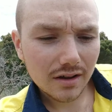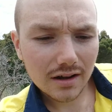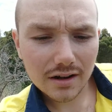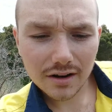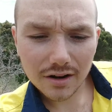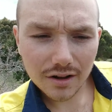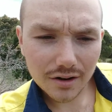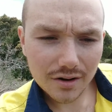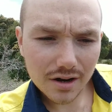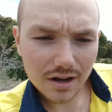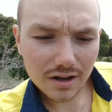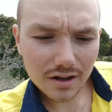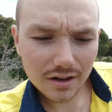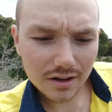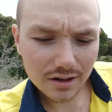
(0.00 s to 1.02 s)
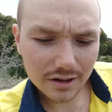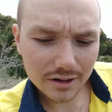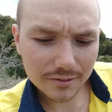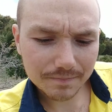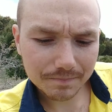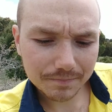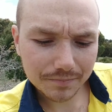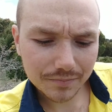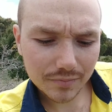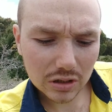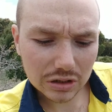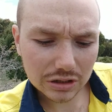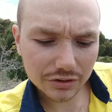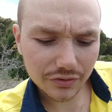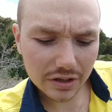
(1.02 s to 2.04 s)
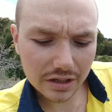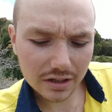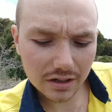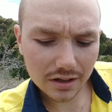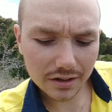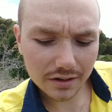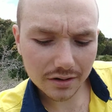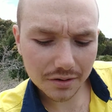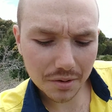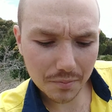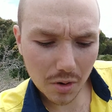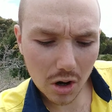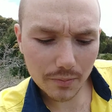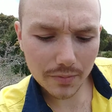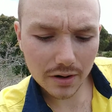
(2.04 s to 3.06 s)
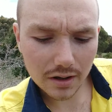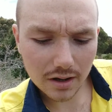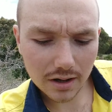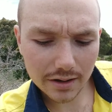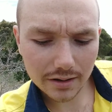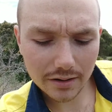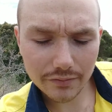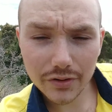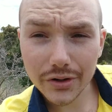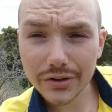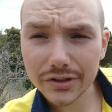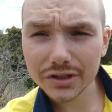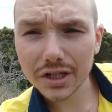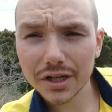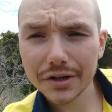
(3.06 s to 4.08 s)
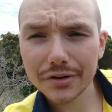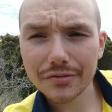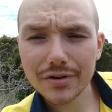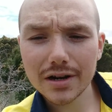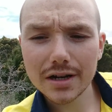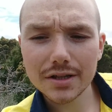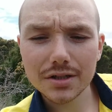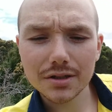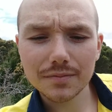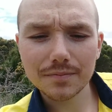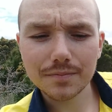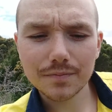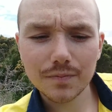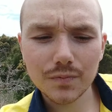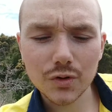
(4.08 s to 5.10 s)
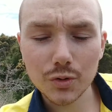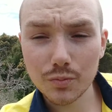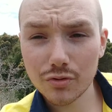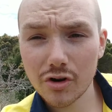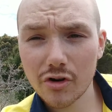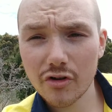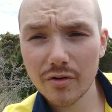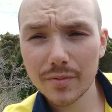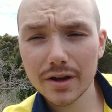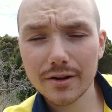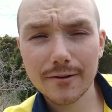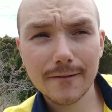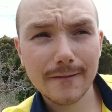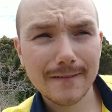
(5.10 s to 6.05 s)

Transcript: I don't know, because I was thinking, like, at the moment I have no desire really to do programming.